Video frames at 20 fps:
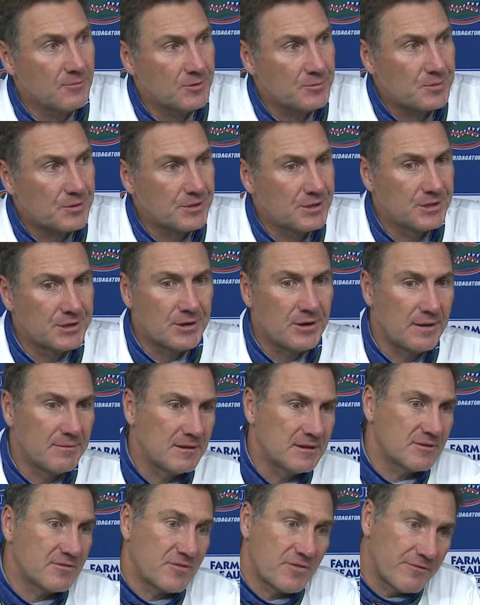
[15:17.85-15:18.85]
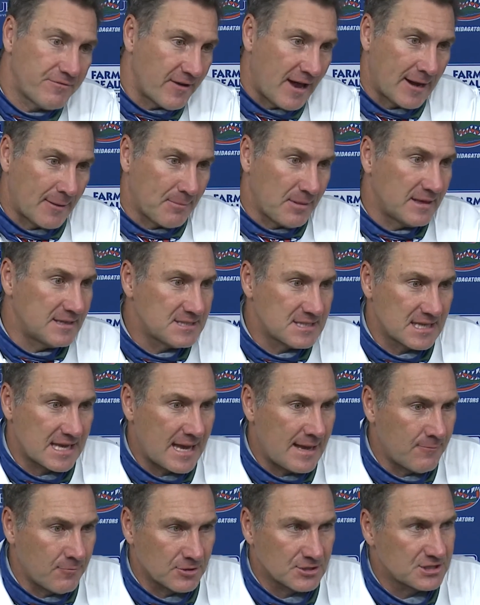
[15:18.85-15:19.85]
We put, you know, and it's the final plays of the
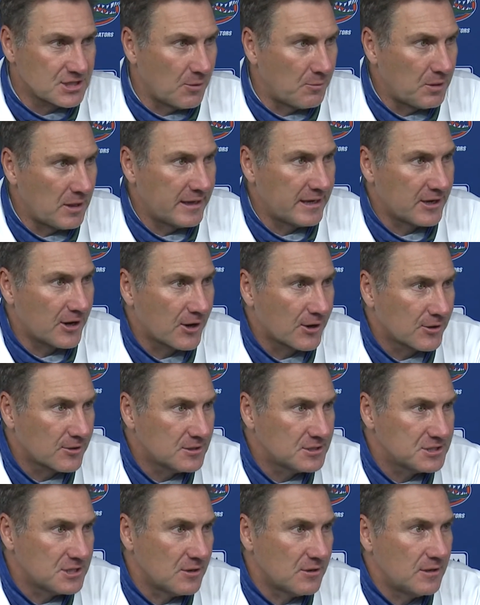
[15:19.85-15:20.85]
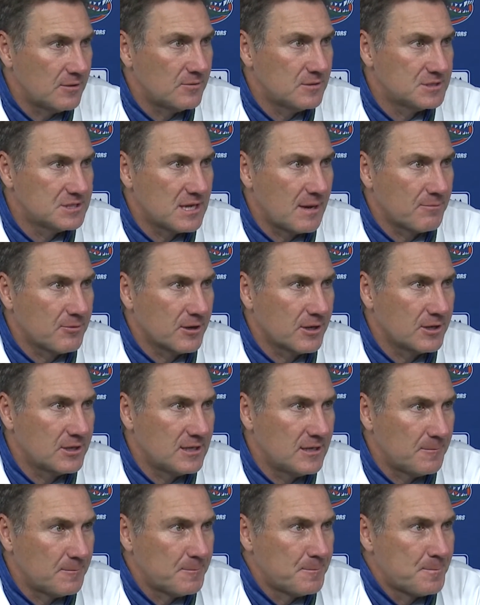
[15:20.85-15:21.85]
game. We're still playing hard. So it was a pretty good
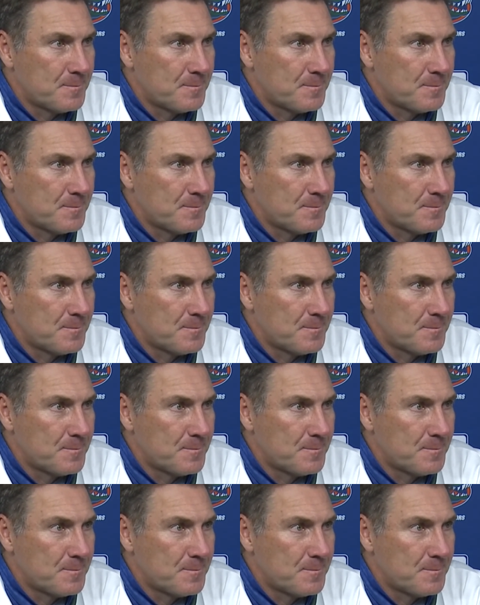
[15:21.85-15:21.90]
deal.